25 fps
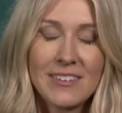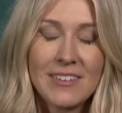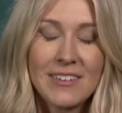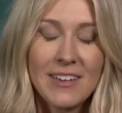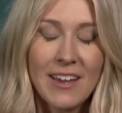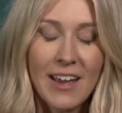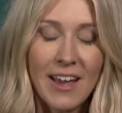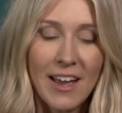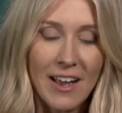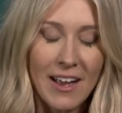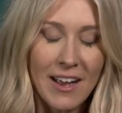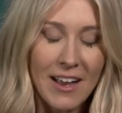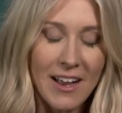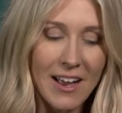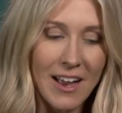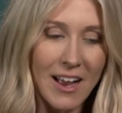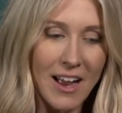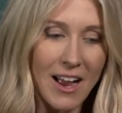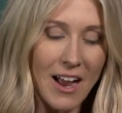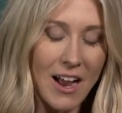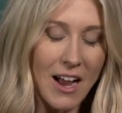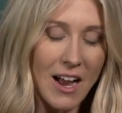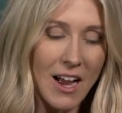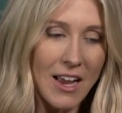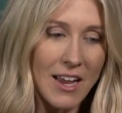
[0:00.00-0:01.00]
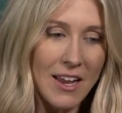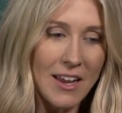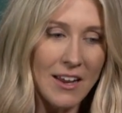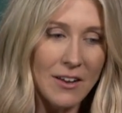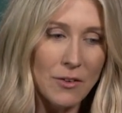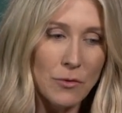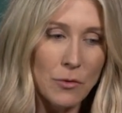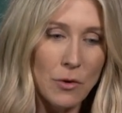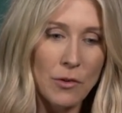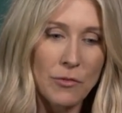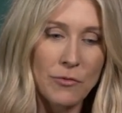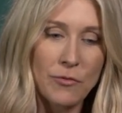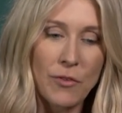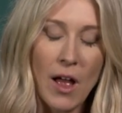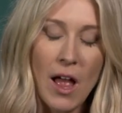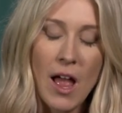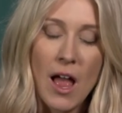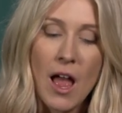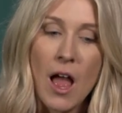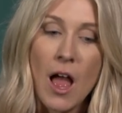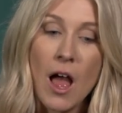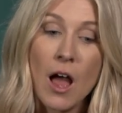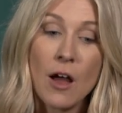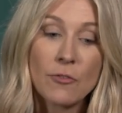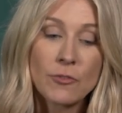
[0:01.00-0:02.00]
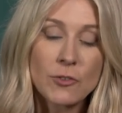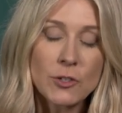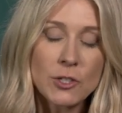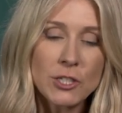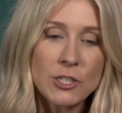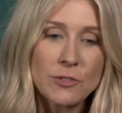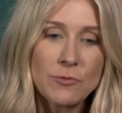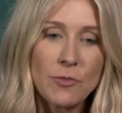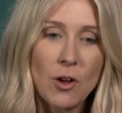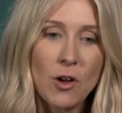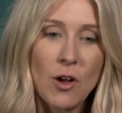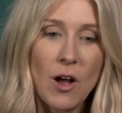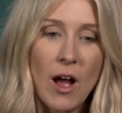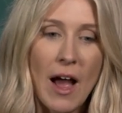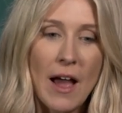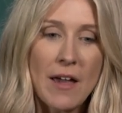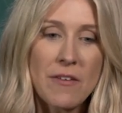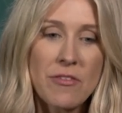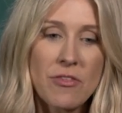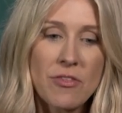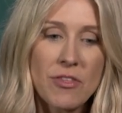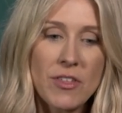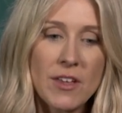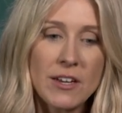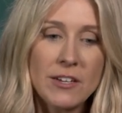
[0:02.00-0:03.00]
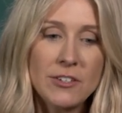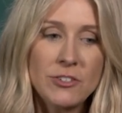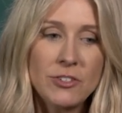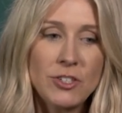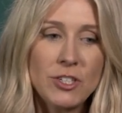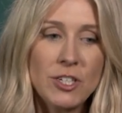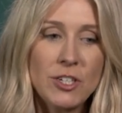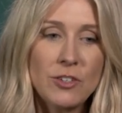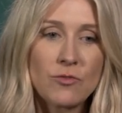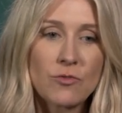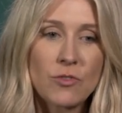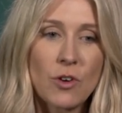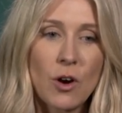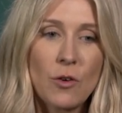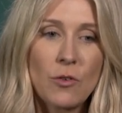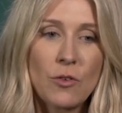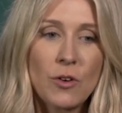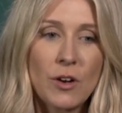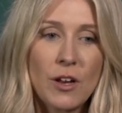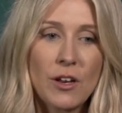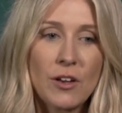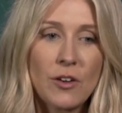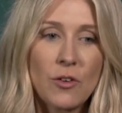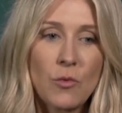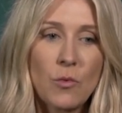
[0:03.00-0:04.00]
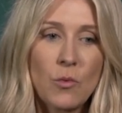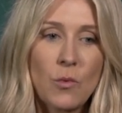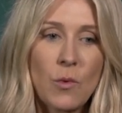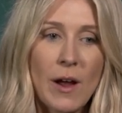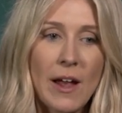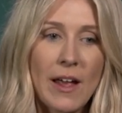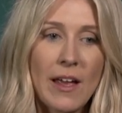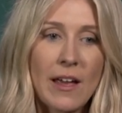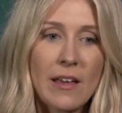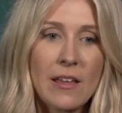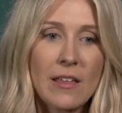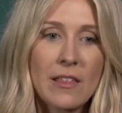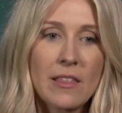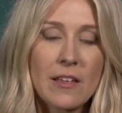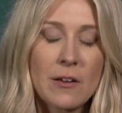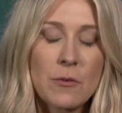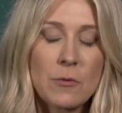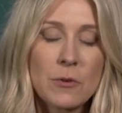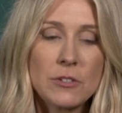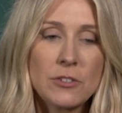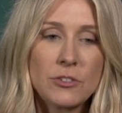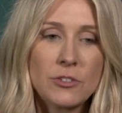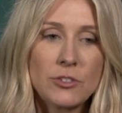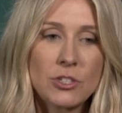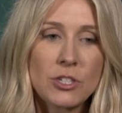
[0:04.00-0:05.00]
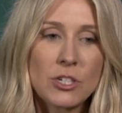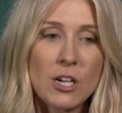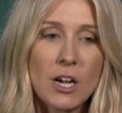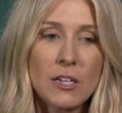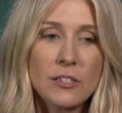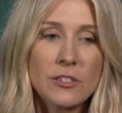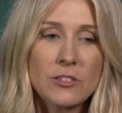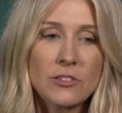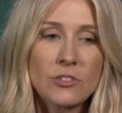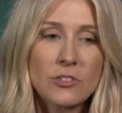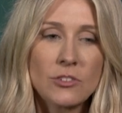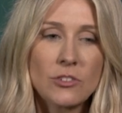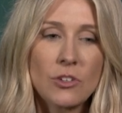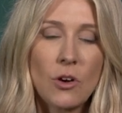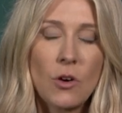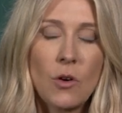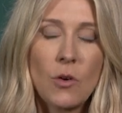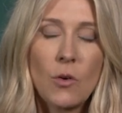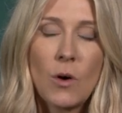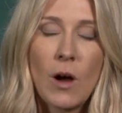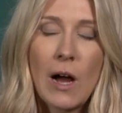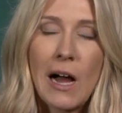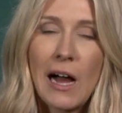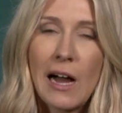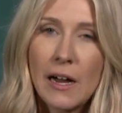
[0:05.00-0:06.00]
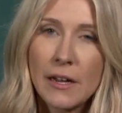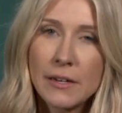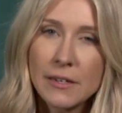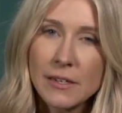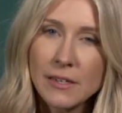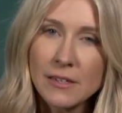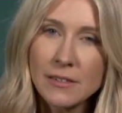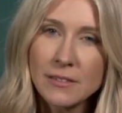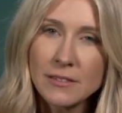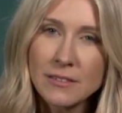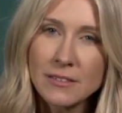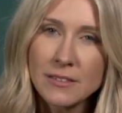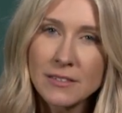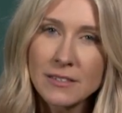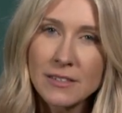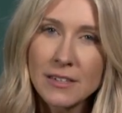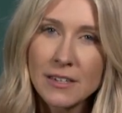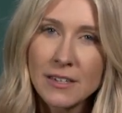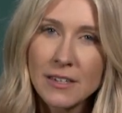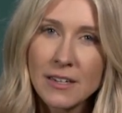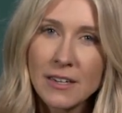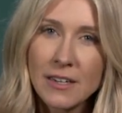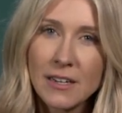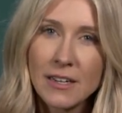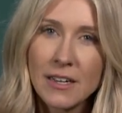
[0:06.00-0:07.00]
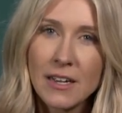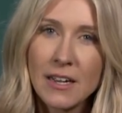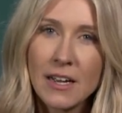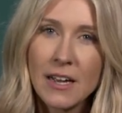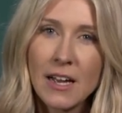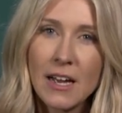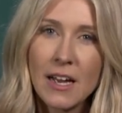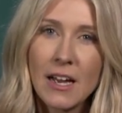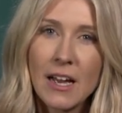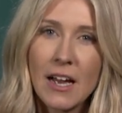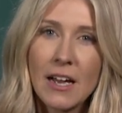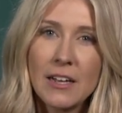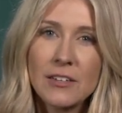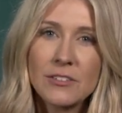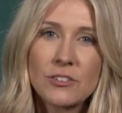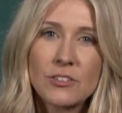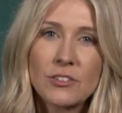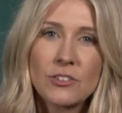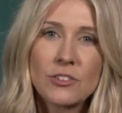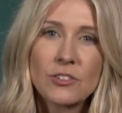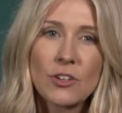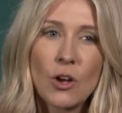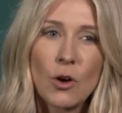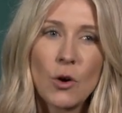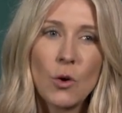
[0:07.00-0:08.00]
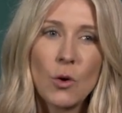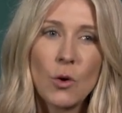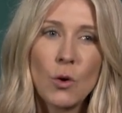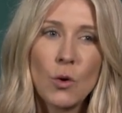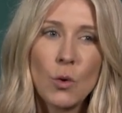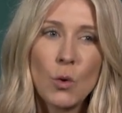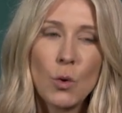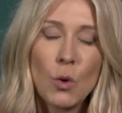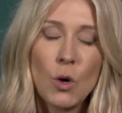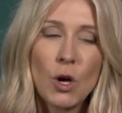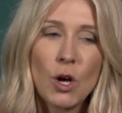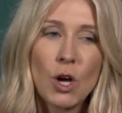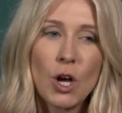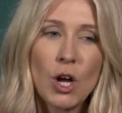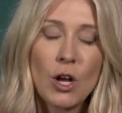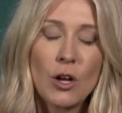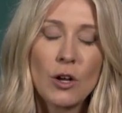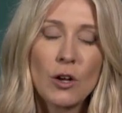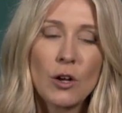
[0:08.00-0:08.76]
Yeah, I, well, f- first of all, I think she wrote in a way that was just so honest and so